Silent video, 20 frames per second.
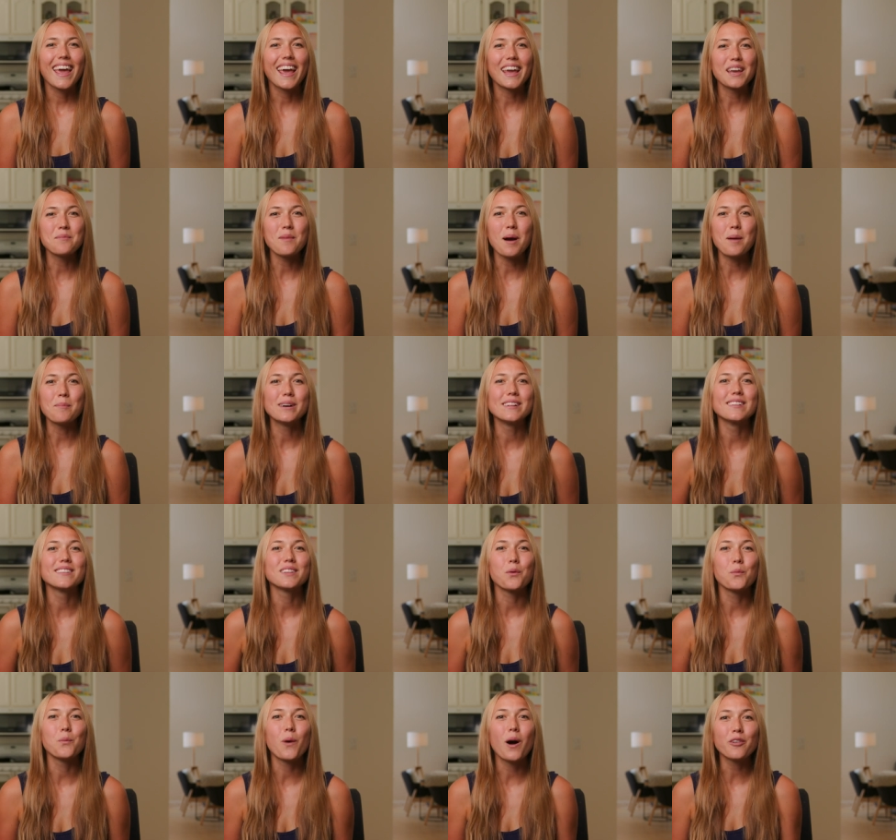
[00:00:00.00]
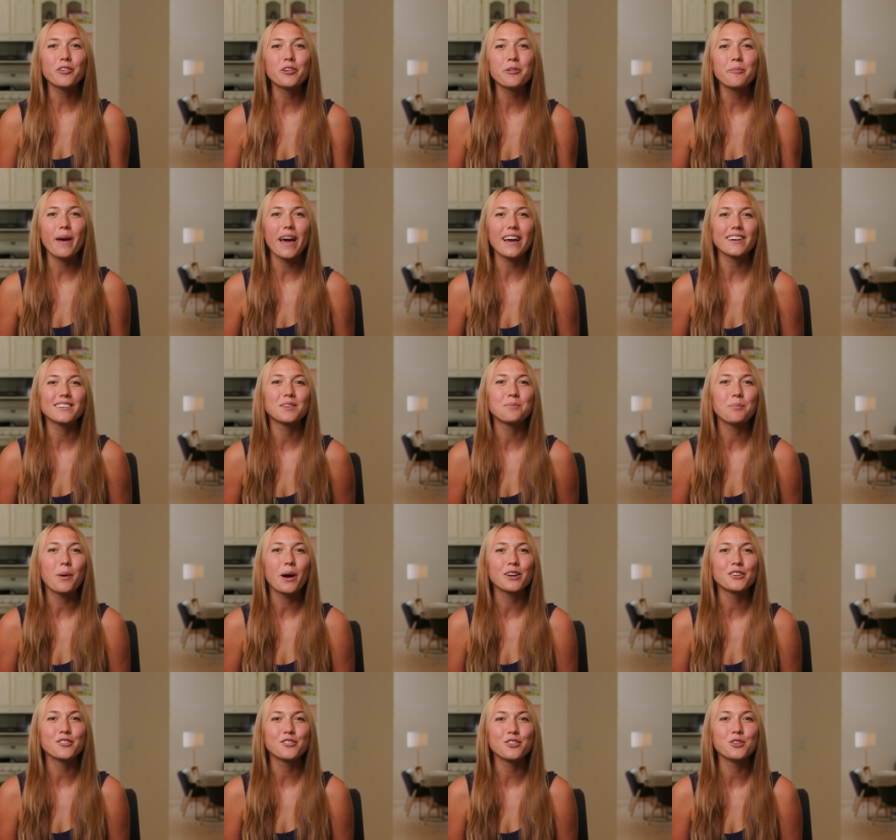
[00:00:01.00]
Hey mamas, welcome back to
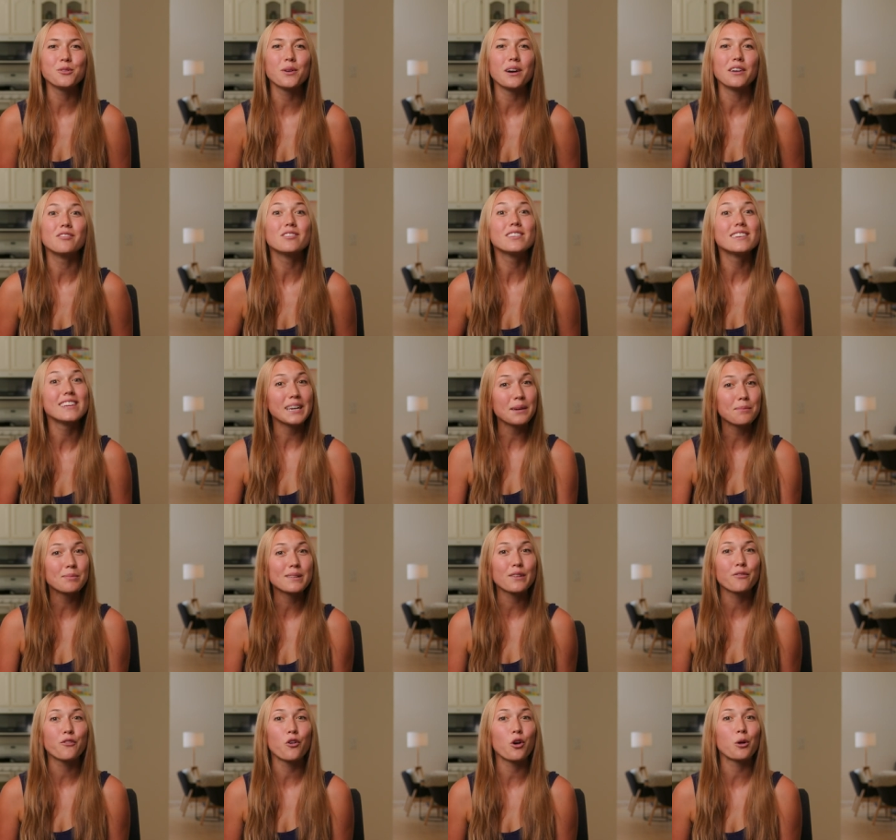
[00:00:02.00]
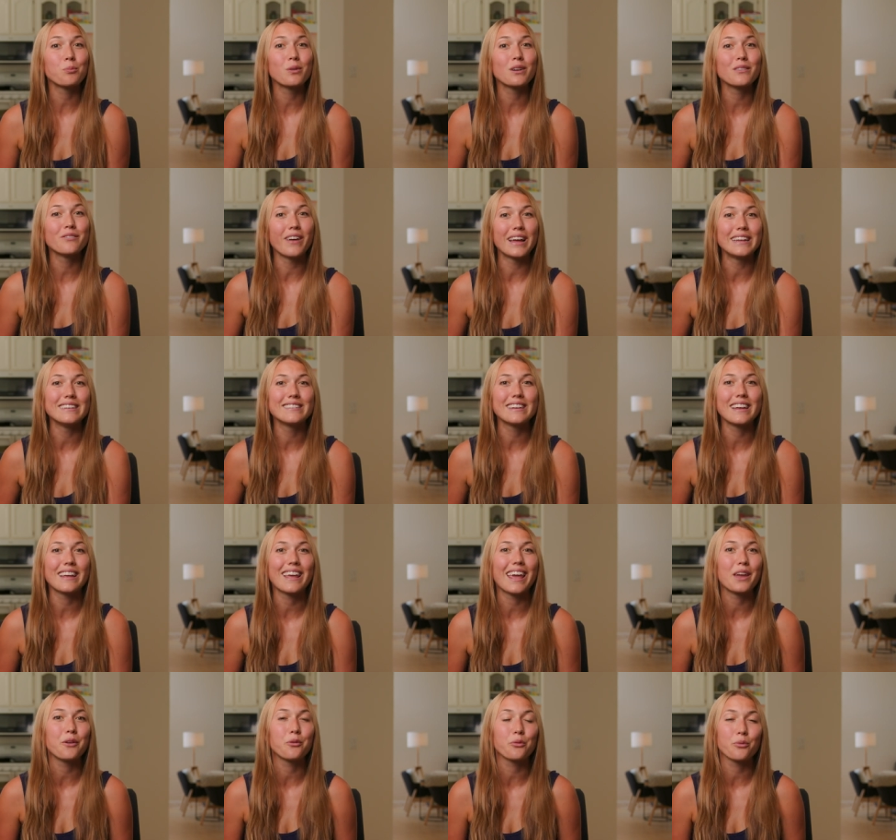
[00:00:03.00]
part two of tips for preventing
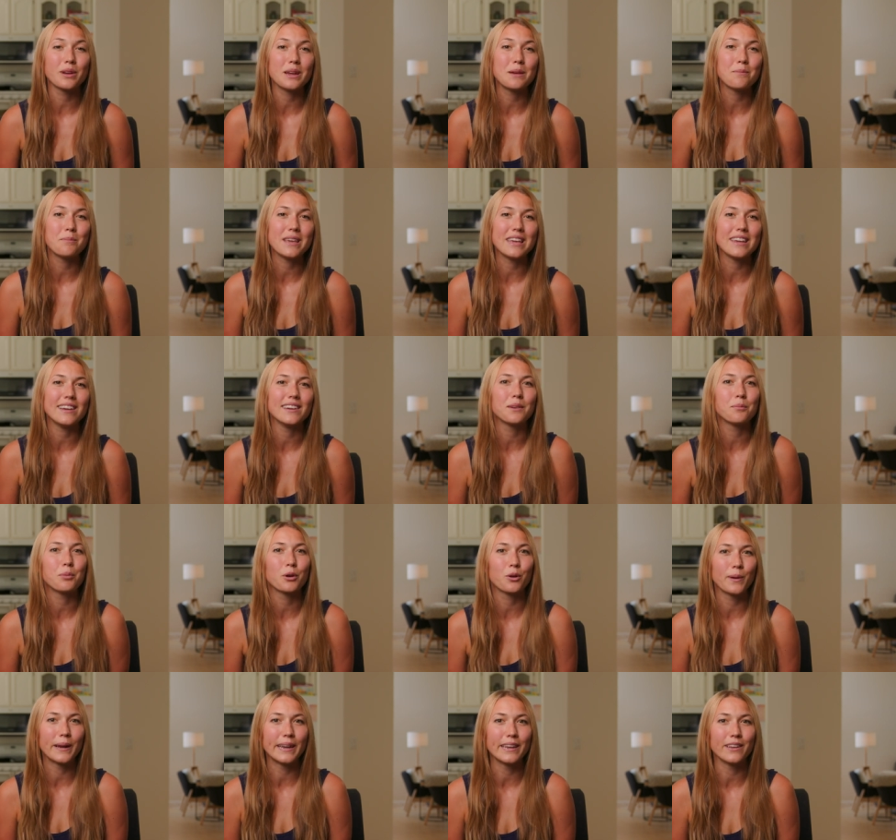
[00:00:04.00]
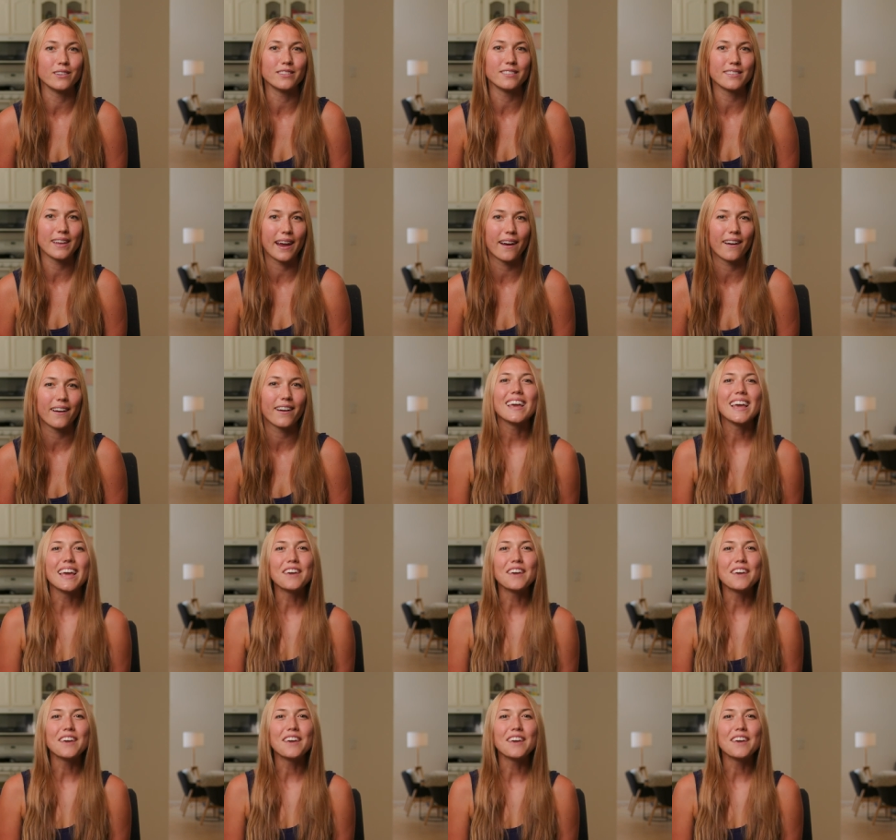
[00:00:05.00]
a repeat perineal tear.